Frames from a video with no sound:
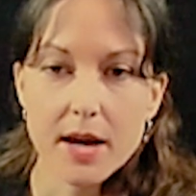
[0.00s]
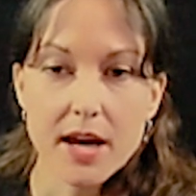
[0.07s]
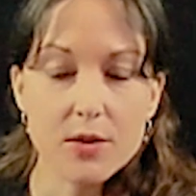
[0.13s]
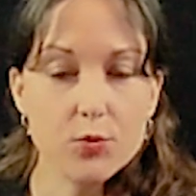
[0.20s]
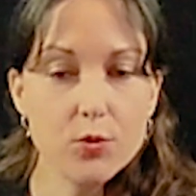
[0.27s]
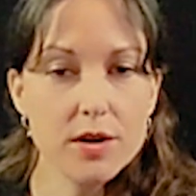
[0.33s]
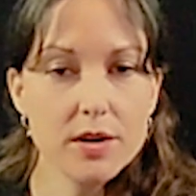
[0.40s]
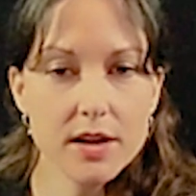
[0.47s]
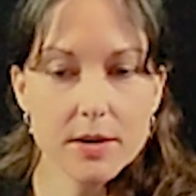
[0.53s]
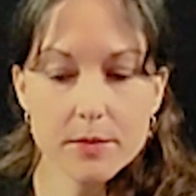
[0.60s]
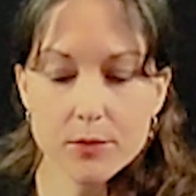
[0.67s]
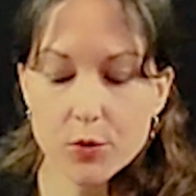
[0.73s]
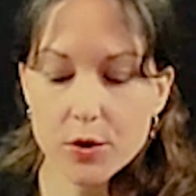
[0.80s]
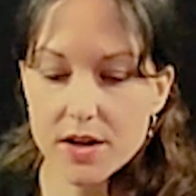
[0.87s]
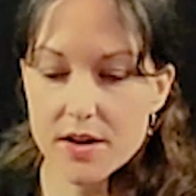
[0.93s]
And
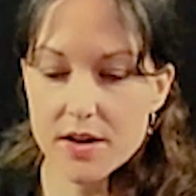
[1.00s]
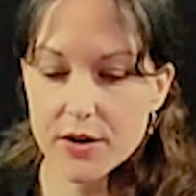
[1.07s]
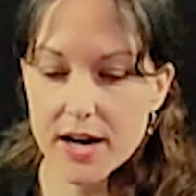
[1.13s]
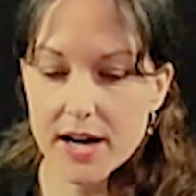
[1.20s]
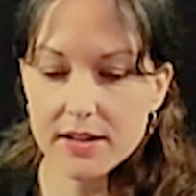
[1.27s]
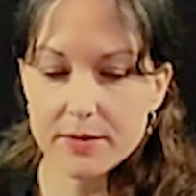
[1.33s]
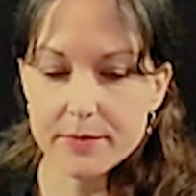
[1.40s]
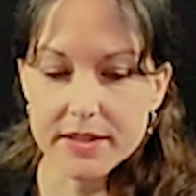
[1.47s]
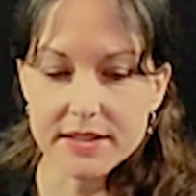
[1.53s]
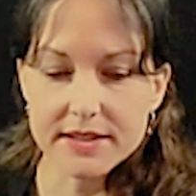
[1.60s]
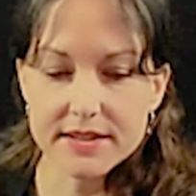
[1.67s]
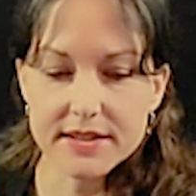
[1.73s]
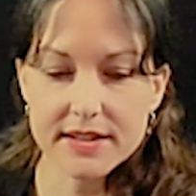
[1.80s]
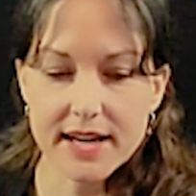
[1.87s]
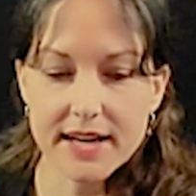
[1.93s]
one other
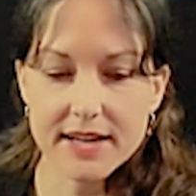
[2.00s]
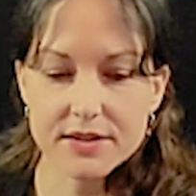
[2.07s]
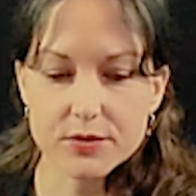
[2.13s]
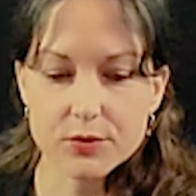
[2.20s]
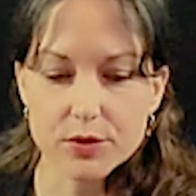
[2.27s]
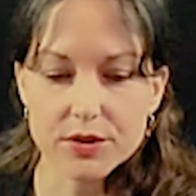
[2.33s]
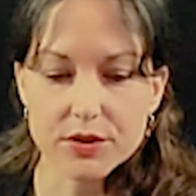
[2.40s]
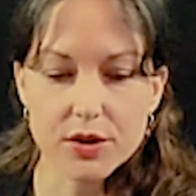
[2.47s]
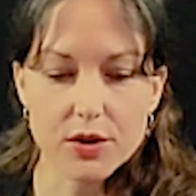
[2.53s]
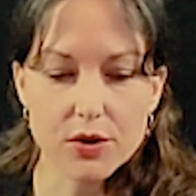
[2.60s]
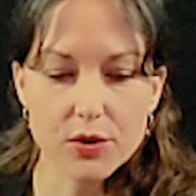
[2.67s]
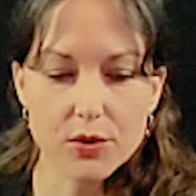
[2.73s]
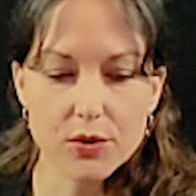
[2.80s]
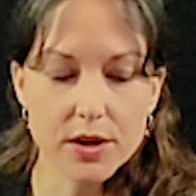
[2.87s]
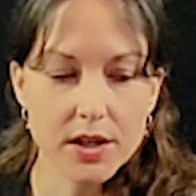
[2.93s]
element that would
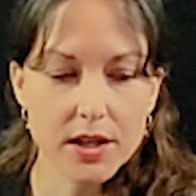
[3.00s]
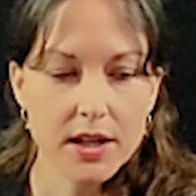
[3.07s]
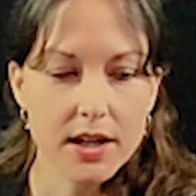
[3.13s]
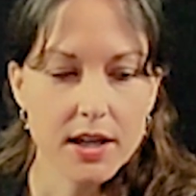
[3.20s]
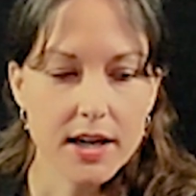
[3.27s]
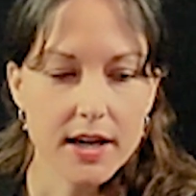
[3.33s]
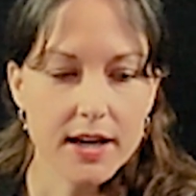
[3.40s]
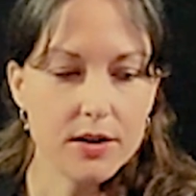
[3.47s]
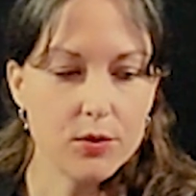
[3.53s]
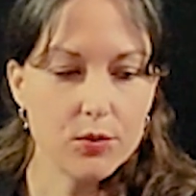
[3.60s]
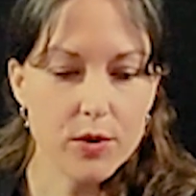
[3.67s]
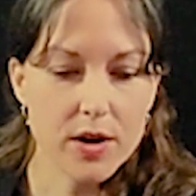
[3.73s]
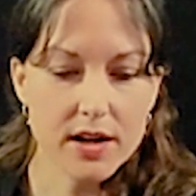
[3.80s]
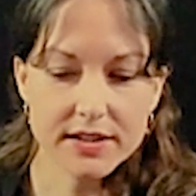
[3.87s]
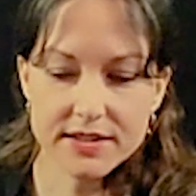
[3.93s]
go
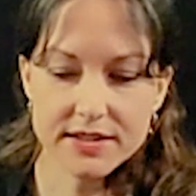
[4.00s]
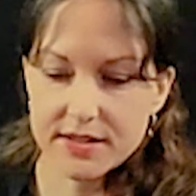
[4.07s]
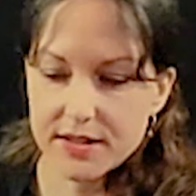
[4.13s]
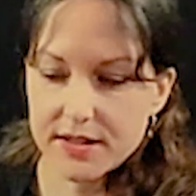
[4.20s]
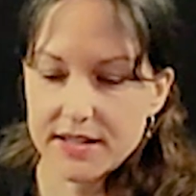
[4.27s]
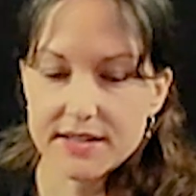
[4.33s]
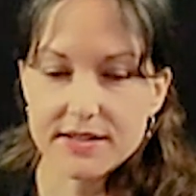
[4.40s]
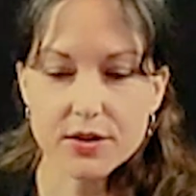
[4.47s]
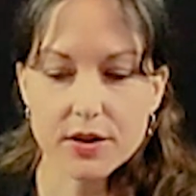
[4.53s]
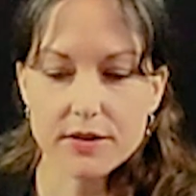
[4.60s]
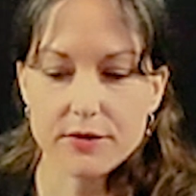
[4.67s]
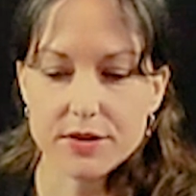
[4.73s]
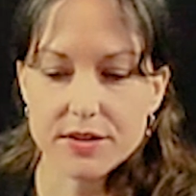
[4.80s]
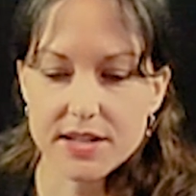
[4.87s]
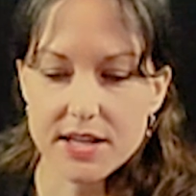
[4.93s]
well into this
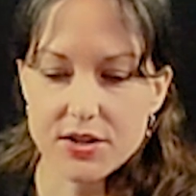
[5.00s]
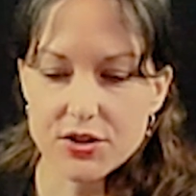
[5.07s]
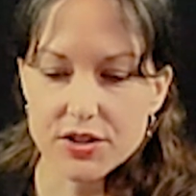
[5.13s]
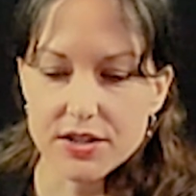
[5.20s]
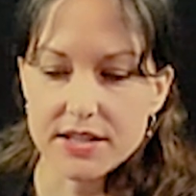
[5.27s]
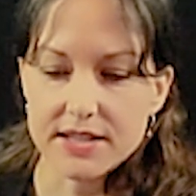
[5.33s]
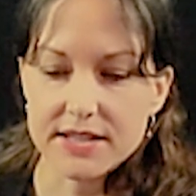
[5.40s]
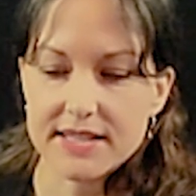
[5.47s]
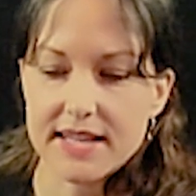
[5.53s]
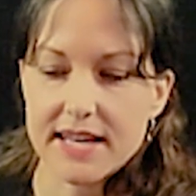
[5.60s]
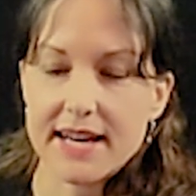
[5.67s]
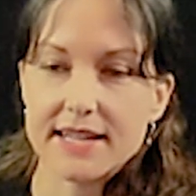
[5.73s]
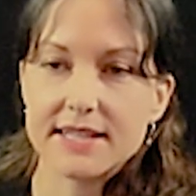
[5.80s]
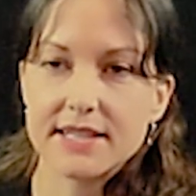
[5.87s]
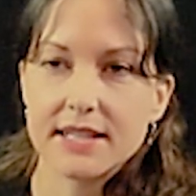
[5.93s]
conversation is
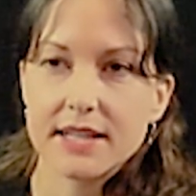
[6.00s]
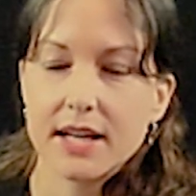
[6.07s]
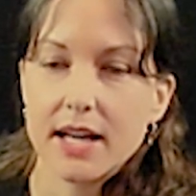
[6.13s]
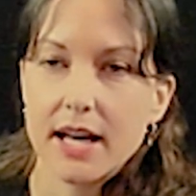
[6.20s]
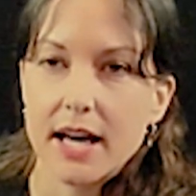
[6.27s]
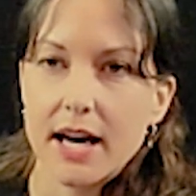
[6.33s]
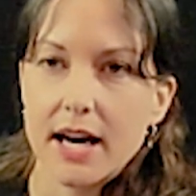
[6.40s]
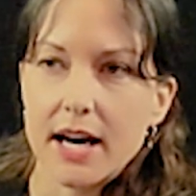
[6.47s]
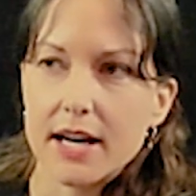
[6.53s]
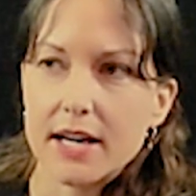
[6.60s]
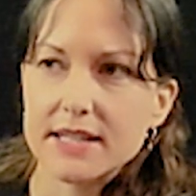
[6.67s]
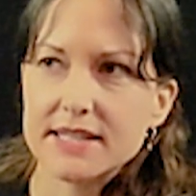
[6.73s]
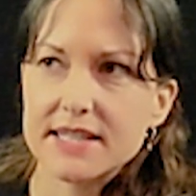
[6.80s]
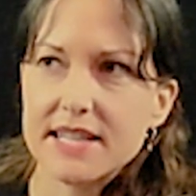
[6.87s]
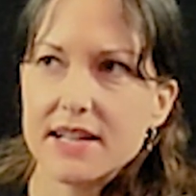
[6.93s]

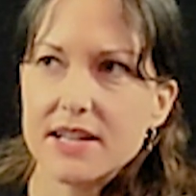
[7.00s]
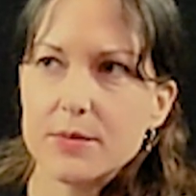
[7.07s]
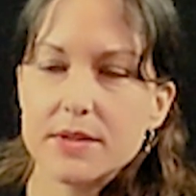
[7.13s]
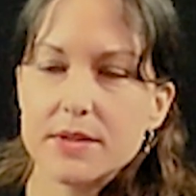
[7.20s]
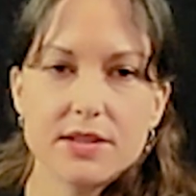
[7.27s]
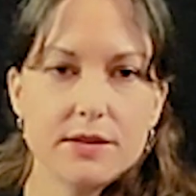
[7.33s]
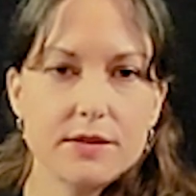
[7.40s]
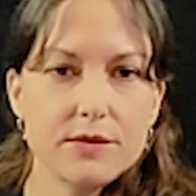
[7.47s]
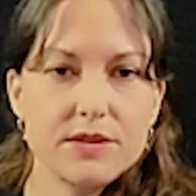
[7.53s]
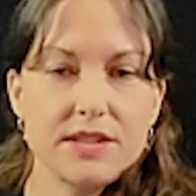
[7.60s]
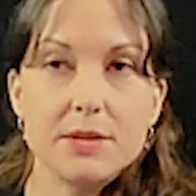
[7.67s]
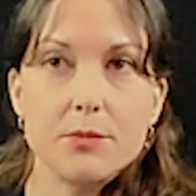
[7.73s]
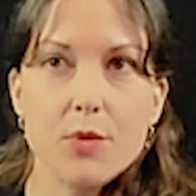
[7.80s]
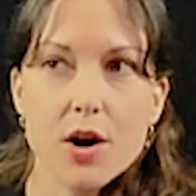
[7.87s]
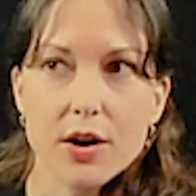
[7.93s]
the element of
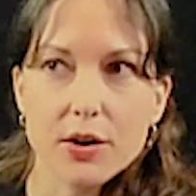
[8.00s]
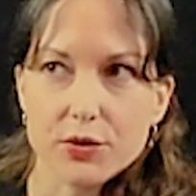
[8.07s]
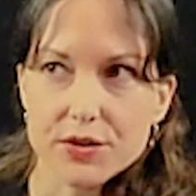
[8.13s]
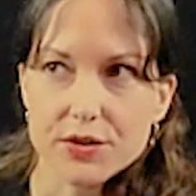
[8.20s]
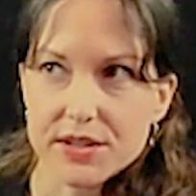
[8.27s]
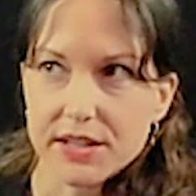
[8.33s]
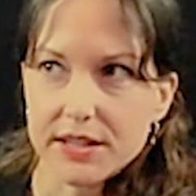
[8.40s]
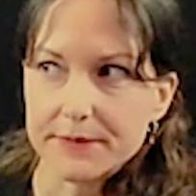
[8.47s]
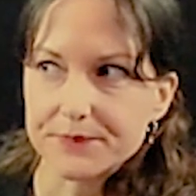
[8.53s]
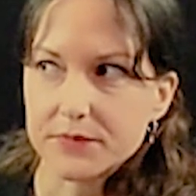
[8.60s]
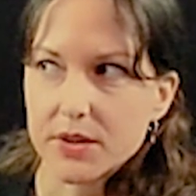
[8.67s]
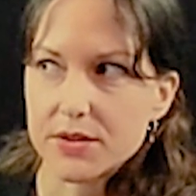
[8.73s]
democracy.